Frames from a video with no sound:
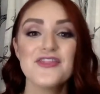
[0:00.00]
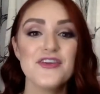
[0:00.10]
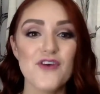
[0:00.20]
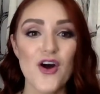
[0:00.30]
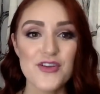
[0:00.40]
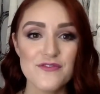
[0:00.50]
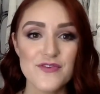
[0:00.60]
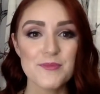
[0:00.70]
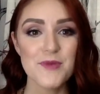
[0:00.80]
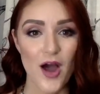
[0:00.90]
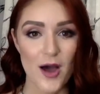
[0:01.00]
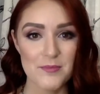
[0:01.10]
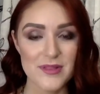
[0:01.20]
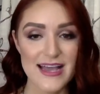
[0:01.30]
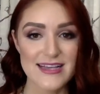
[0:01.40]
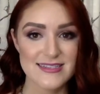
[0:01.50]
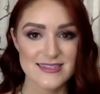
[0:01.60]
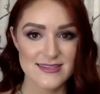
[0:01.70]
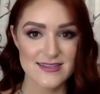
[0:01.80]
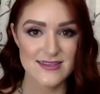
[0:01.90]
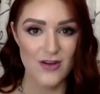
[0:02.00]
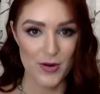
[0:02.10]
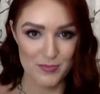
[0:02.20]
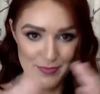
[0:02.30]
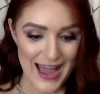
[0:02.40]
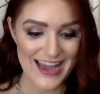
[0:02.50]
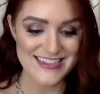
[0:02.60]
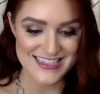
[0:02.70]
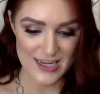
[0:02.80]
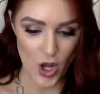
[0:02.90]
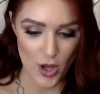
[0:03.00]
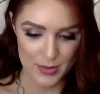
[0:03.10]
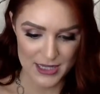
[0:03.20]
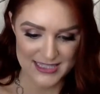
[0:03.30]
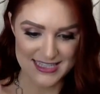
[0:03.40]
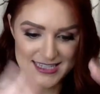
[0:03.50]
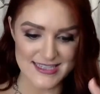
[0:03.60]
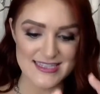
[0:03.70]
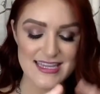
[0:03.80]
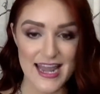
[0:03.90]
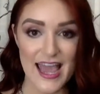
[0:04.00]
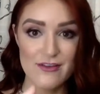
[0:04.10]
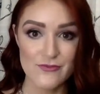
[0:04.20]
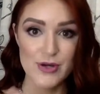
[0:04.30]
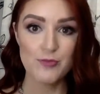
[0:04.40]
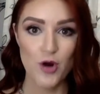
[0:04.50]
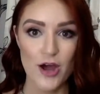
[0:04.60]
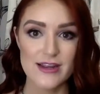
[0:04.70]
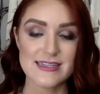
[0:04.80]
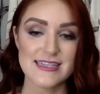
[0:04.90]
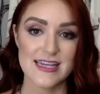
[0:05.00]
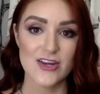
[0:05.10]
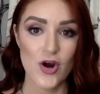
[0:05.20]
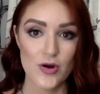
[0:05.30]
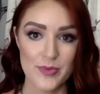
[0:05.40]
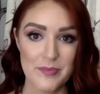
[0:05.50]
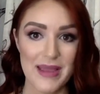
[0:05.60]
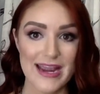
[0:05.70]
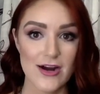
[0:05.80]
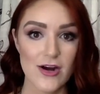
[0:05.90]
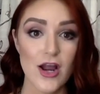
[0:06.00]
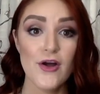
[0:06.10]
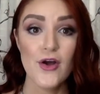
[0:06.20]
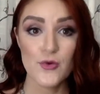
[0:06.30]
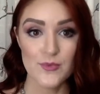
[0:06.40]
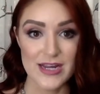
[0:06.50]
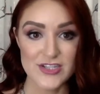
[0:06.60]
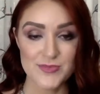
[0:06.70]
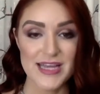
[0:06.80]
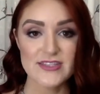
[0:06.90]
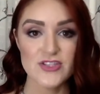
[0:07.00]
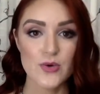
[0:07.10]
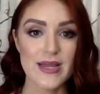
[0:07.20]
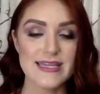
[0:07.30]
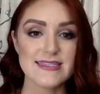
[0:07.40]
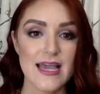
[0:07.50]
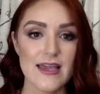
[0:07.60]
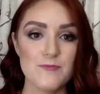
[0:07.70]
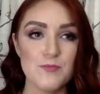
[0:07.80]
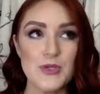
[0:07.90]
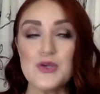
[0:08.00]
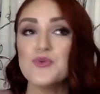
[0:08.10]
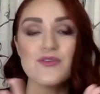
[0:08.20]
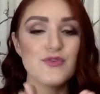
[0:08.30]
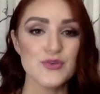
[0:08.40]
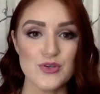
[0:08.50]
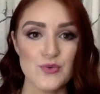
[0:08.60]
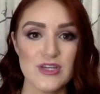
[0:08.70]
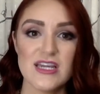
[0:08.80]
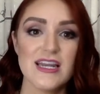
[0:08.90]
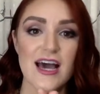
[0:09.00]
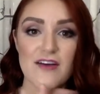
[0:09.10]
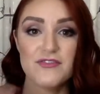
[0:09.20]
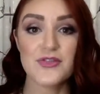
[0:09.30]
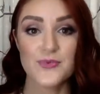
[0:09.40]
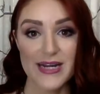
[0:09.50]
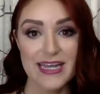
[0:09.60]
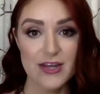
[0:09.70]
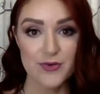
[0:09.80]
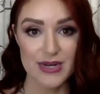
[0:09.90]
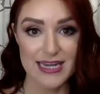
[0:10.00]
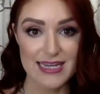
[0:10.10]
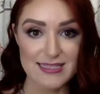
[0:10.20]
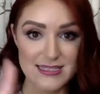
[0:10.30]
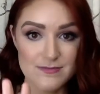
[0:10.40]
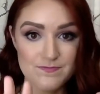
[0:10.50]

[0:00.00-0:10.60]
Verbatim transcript: the Volu-Firm complex, our patented complex, this is in every product in our repair regimen. So it's a beautiful union of three ingredients